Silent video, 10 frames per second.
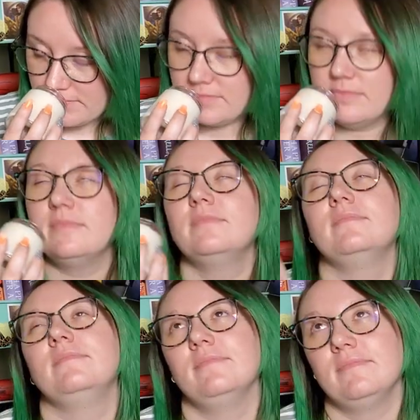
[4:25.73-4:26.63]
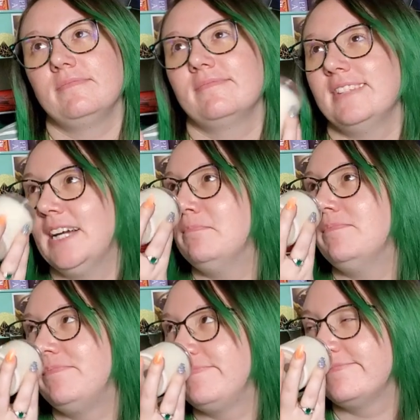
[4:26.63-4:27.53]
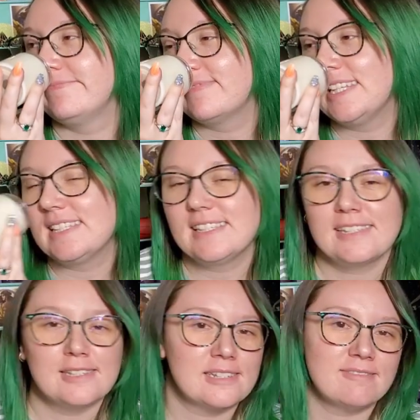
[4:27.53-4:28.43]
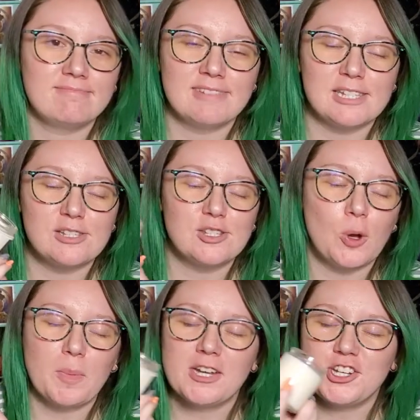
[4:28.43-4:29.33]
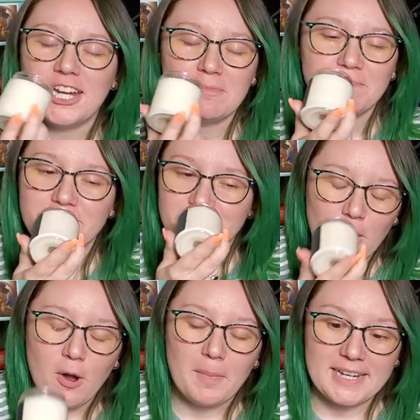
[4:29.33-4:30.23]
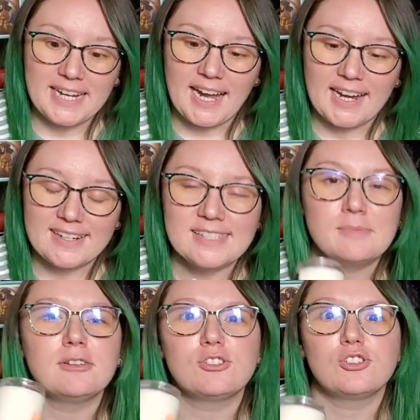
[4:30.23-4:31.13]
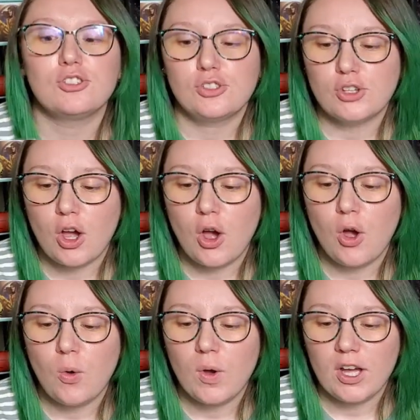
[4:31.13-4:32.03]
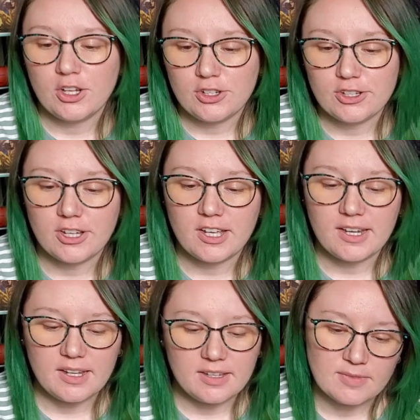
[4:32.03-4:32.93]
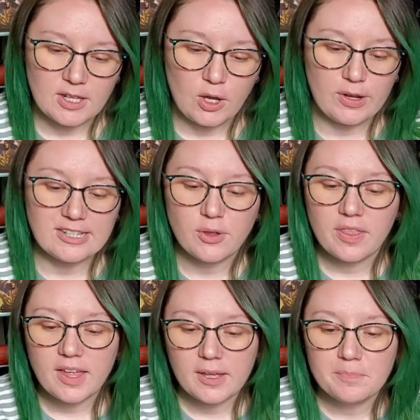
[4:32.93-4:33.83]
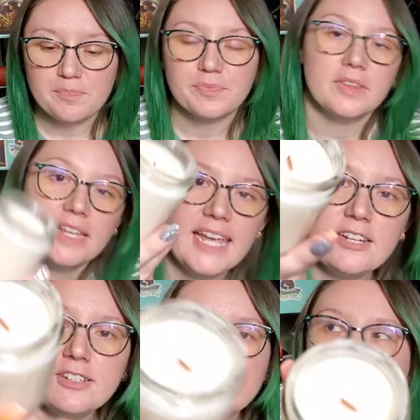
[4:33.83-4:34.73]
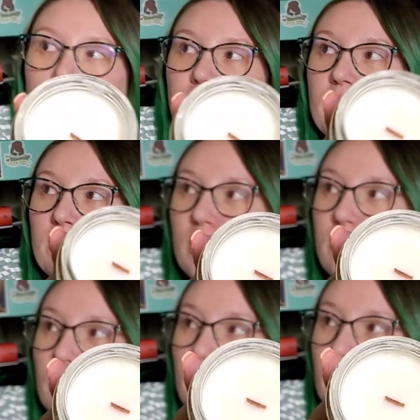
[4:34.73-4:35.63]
Mmm. Yep. This is this is so my jam. Oh my god, it smells so good. Okay, so the the candle itself, I don't know if you can